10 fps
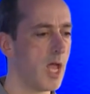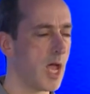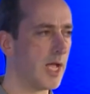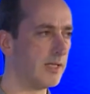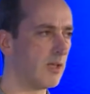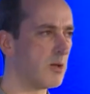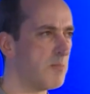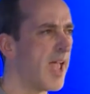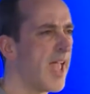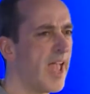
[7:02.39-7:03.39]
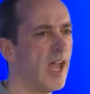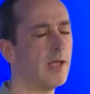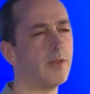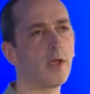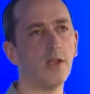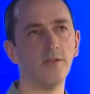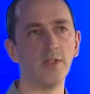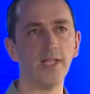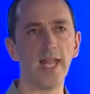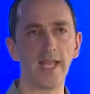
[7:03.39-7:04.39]
and compare the kind of
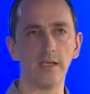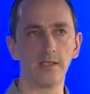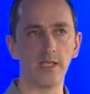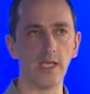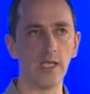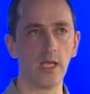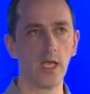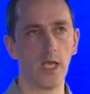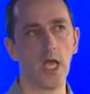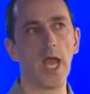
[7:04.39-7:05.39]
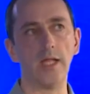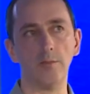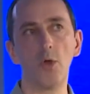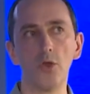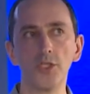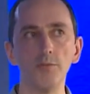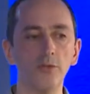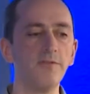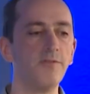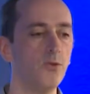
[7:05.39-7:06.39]
the legacy and possible
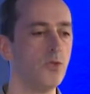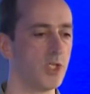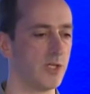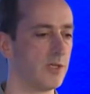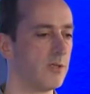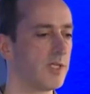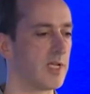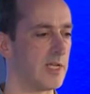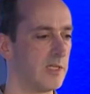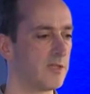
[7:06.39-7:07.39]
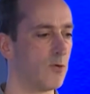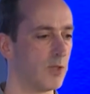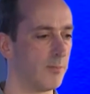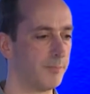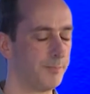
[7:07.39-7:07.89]
future states for them.